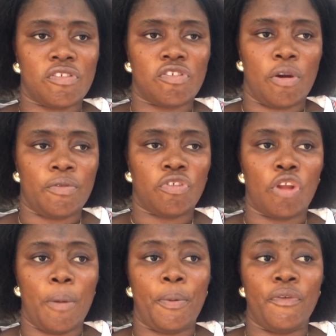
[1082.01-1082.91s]
some
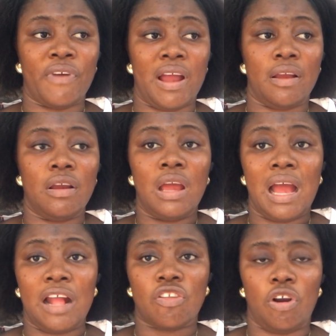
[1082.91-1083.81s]
stopover
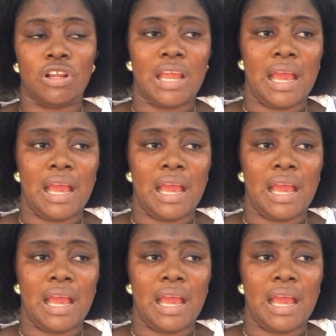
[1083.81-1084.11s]
at other